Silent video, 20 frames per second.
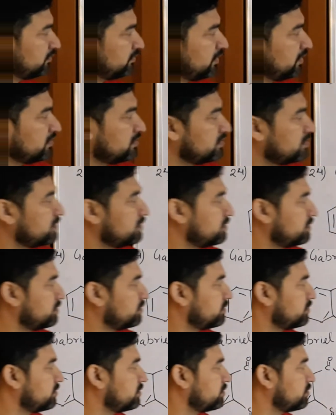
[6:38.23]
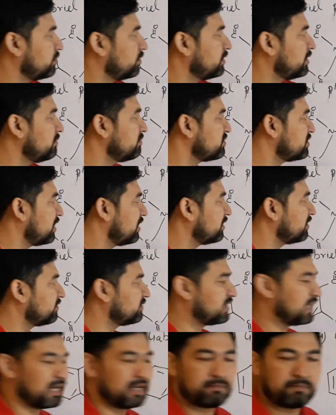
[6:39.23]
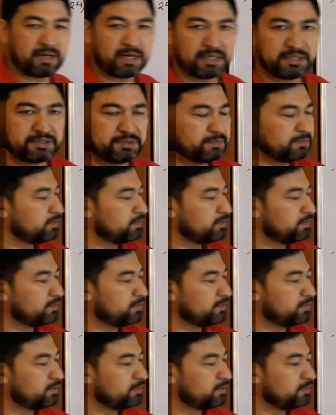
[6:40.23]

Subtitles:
this sodium salt of phthalimide